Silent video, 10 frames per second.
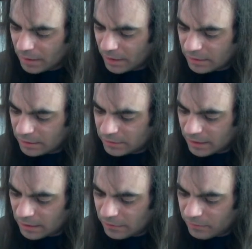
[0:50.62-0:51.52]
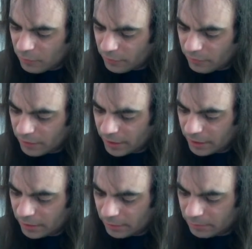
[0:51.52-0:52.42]
like let's say at the 4th fret
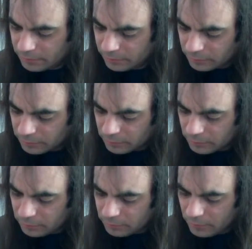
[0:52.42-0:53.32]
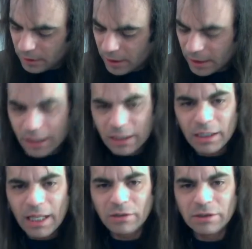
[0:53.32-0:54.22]
here, and it
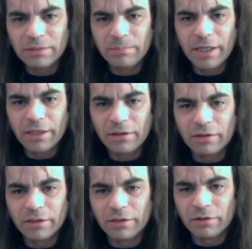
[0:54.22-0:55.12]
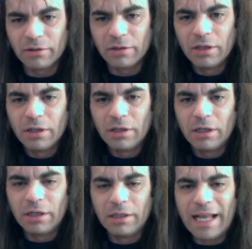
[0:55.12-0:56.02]
allows you to play your
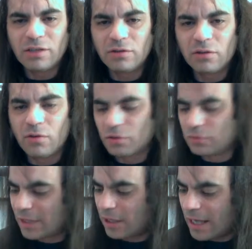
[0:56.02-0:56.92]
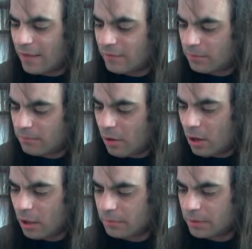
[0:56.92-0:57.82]
natural chords without having to
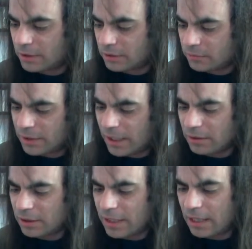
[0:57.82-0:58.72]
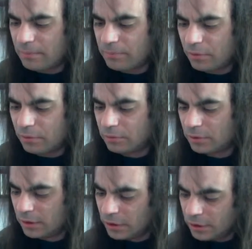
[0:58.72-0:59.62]
bar, because without the capo,
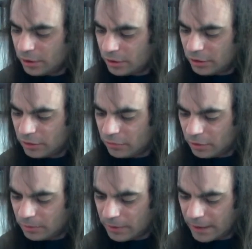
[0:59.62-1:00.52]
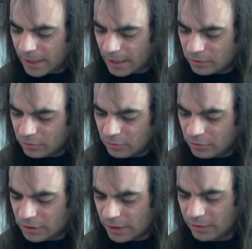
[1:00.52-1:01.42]
in order to play natural chords